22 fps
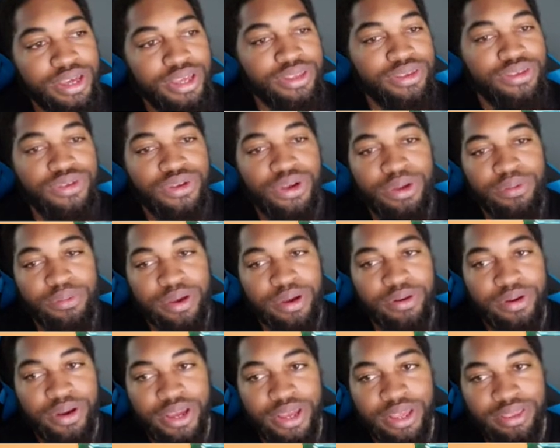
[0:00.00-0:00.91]
enjoy my
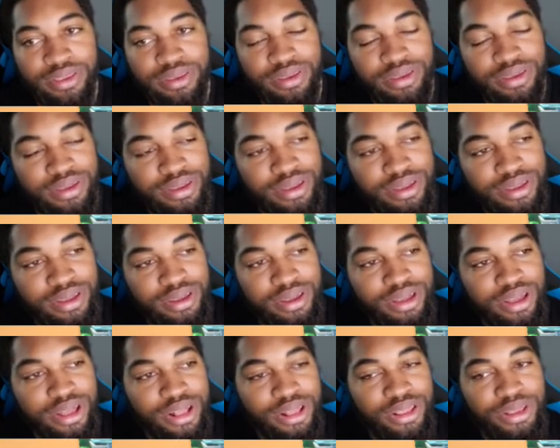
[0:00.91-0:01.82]
rant
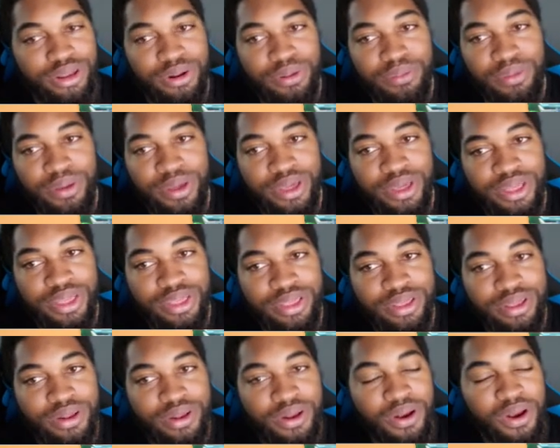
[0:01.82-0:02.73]
a little bit
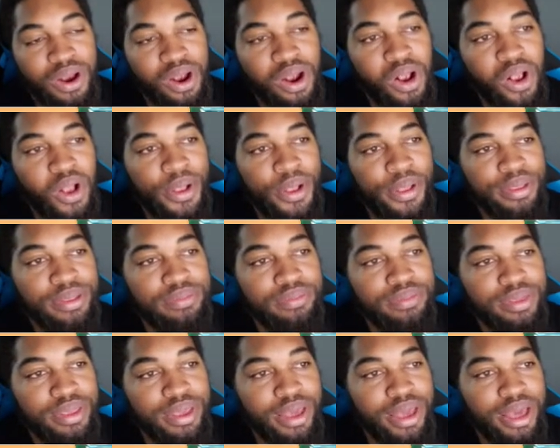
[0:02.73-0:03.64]

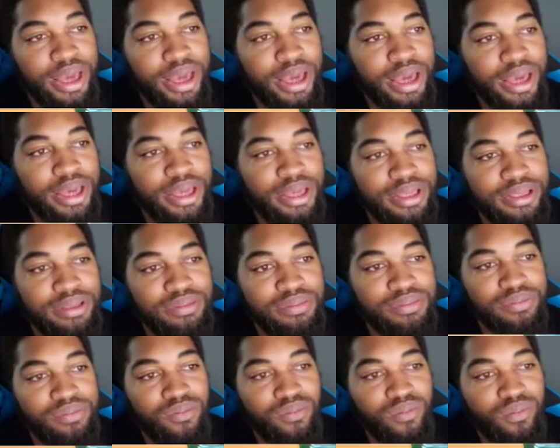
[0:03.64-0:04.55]
and
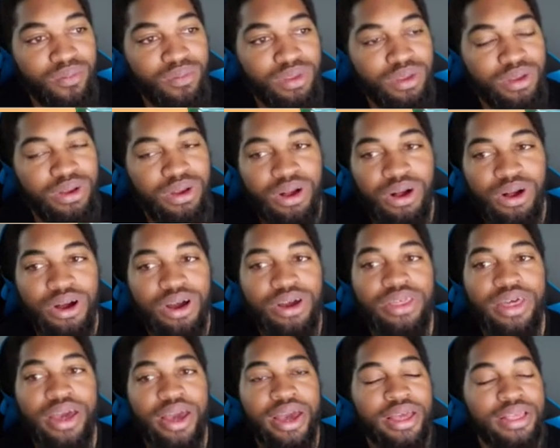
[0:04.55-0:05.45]
all
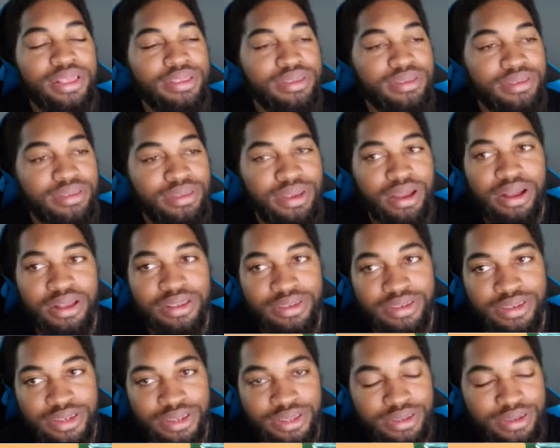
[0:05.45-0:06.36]
that
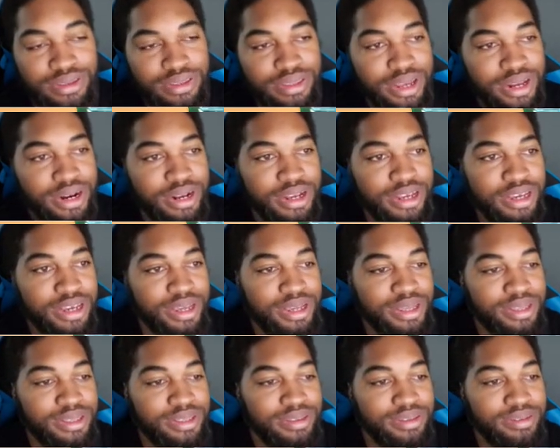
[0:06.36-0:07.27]
nonsense that
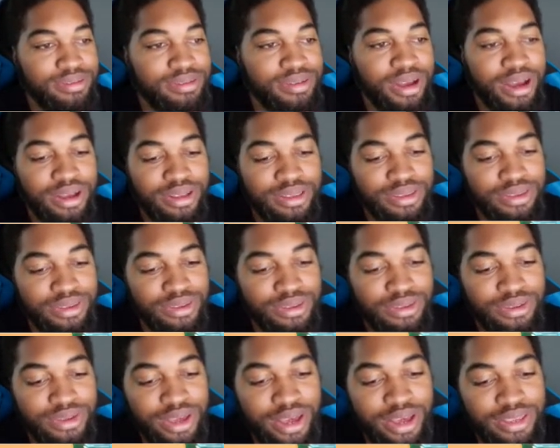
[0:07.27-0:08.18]
I talked to
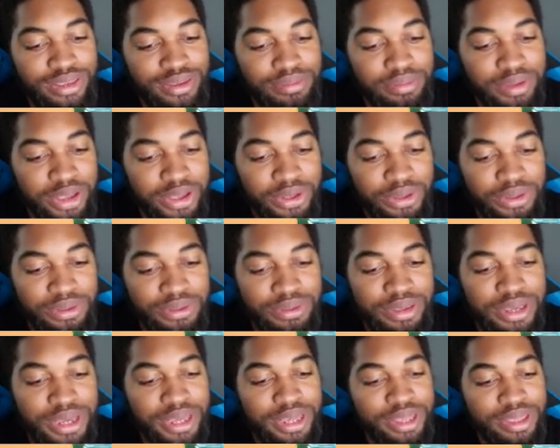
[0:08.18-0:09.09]
you guys about
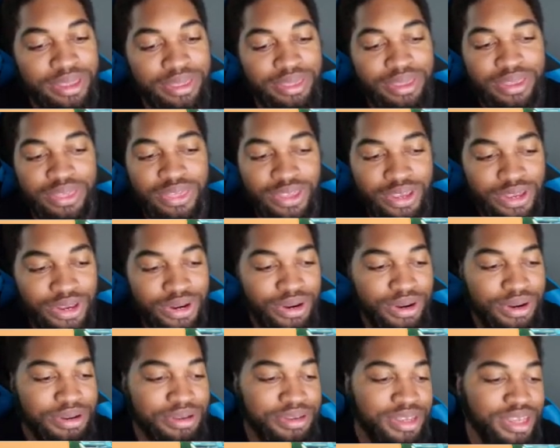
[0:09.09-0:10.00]
and the
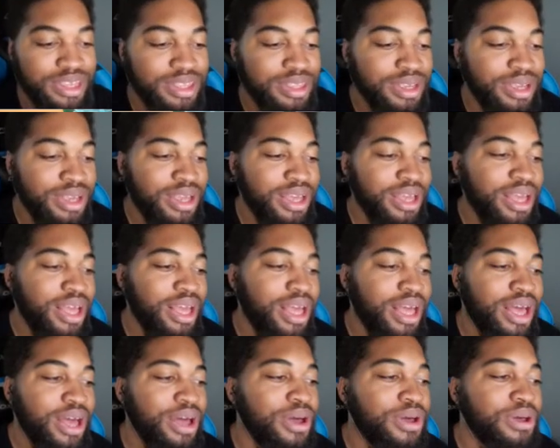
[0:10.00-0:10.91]
theaters and
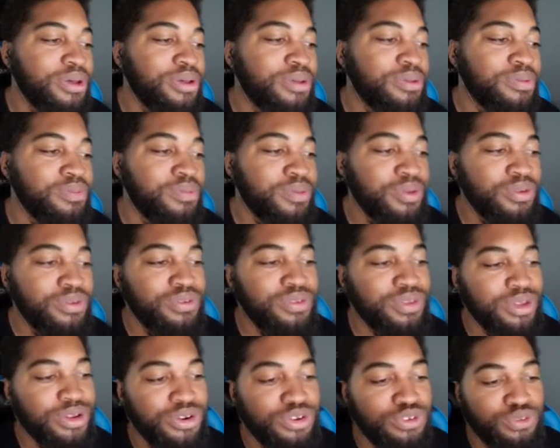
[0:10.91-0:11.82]
how most
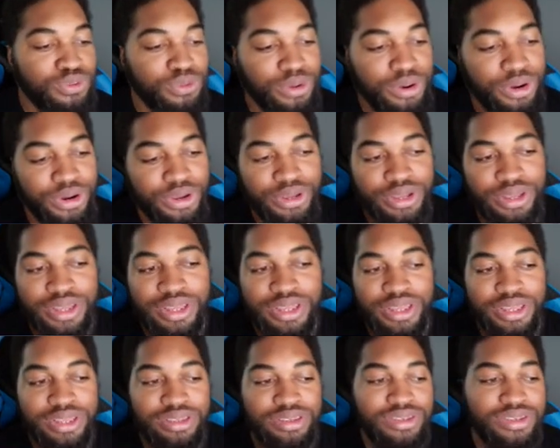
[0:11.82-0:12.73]
theaters work.
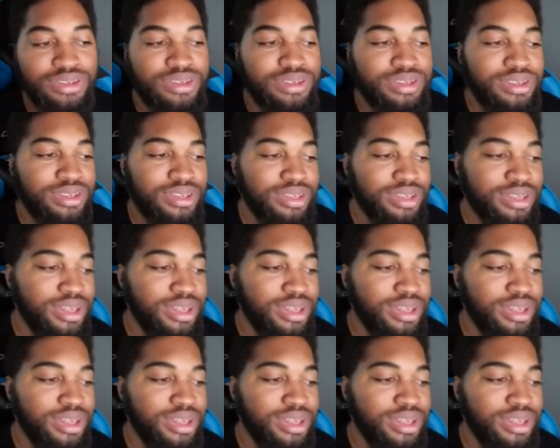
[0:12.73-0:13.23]
Just